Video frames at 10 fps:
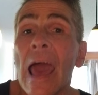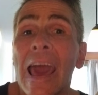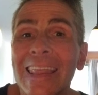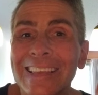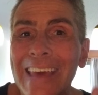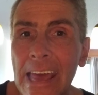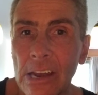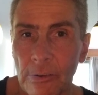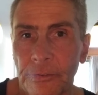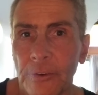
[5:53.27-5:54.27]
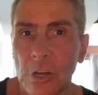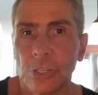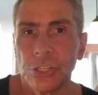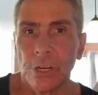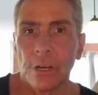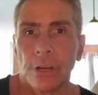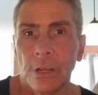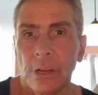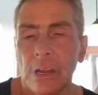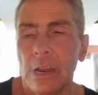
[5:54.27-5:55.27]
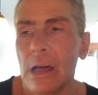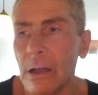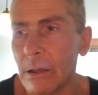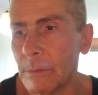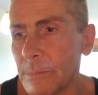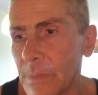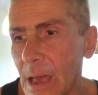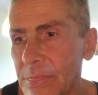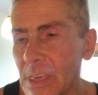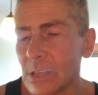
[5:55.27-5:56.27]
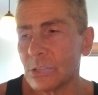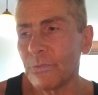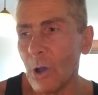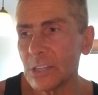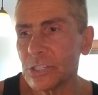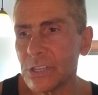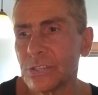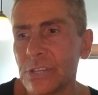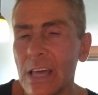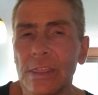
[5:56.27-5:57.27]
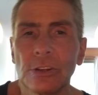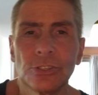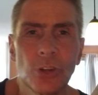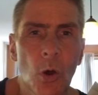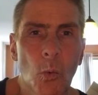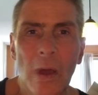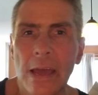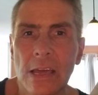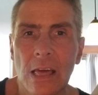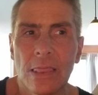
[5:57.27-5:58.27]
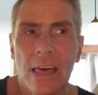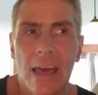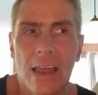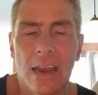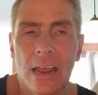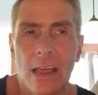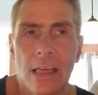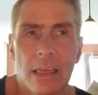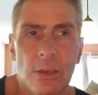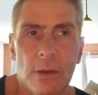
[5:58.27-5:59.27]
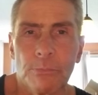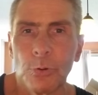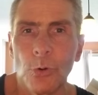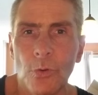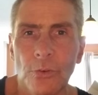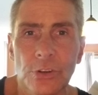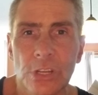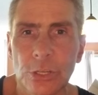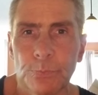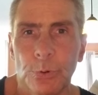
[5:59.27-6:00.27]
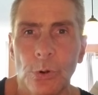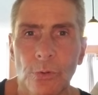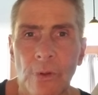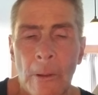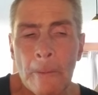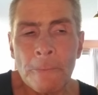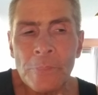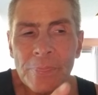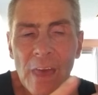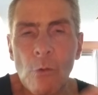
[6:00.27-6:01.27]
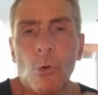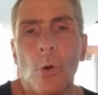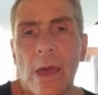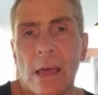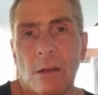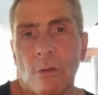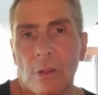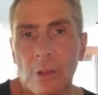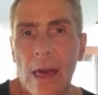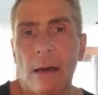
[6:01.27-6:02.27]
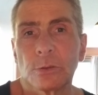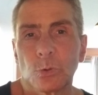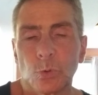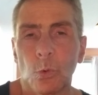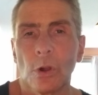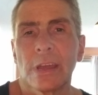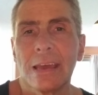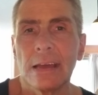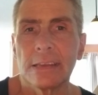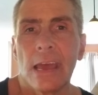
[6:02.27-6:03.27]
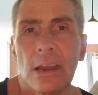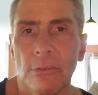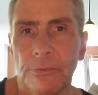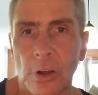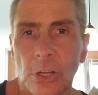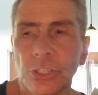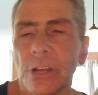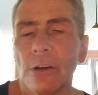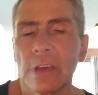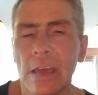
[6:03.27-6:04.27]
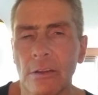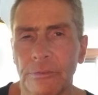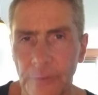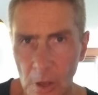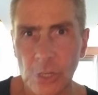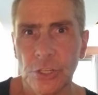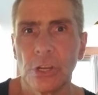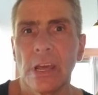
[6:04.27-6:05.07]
and gain of function. I think Fauci has said there's no way that you can prove or disprove that Wuhan Labs was working on gain of function. Now, gain of function